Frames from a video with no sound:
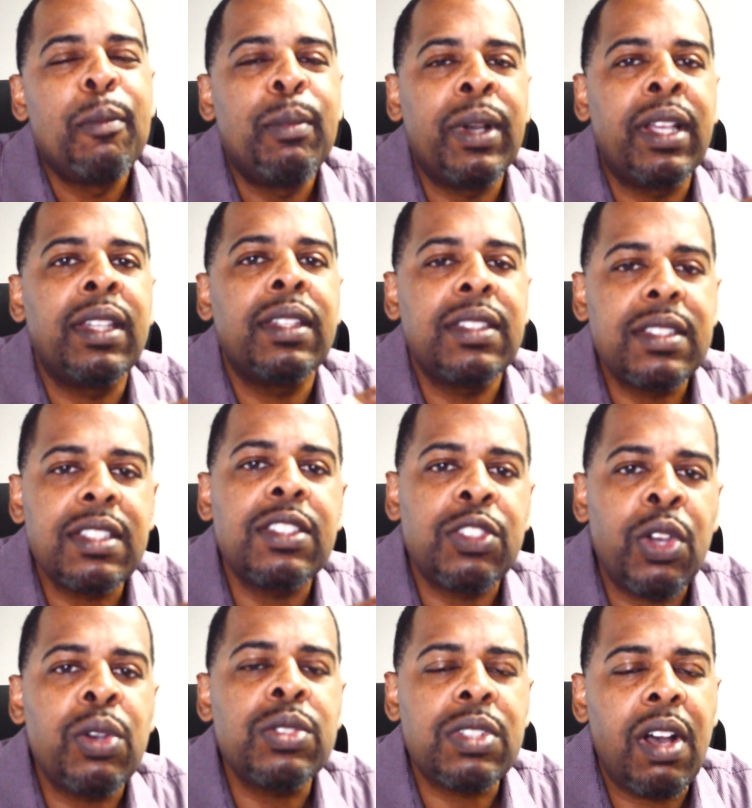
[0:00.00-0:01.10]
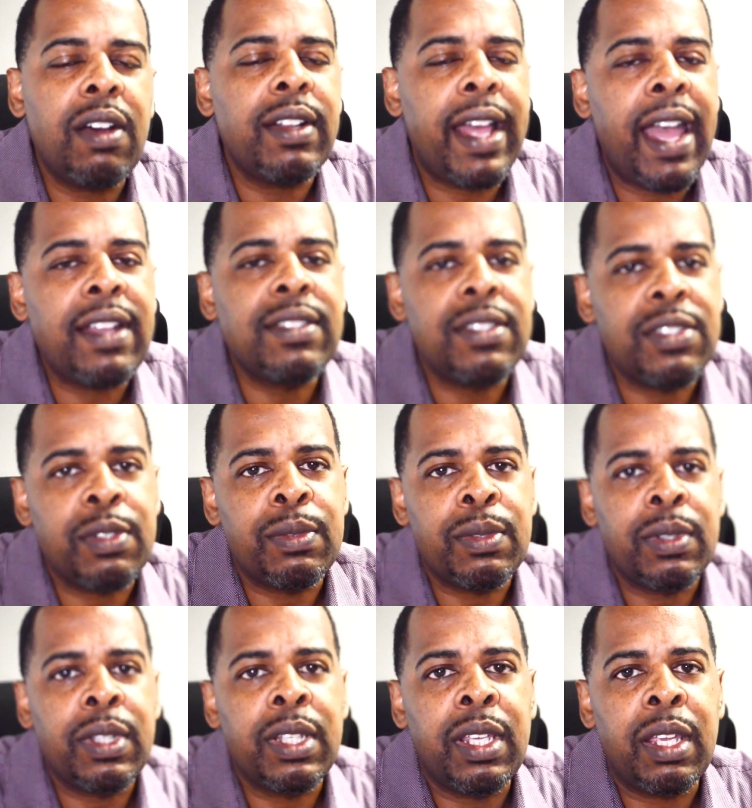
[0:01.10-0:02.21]
But those call to actions are
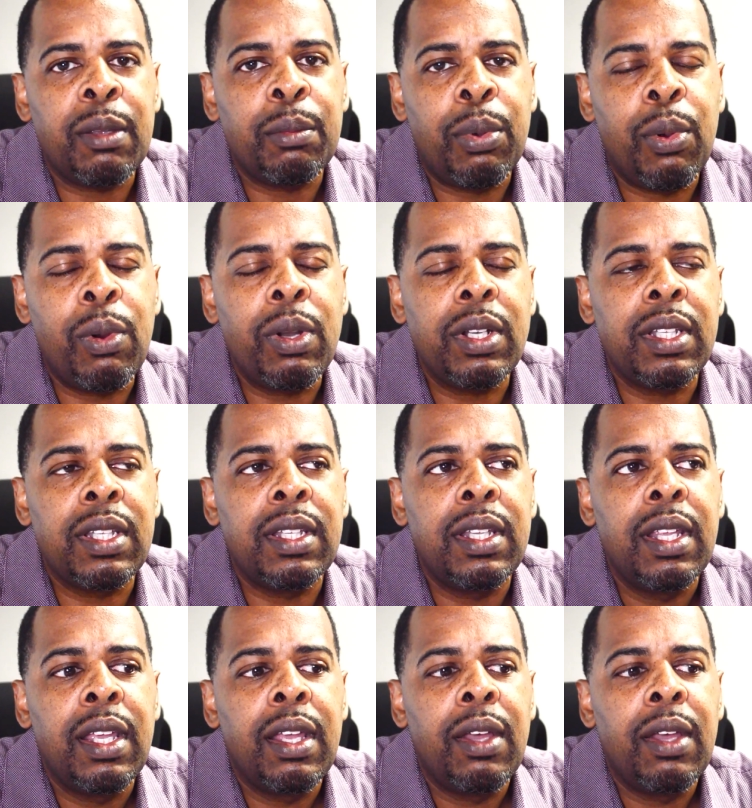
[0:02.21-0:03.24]
really important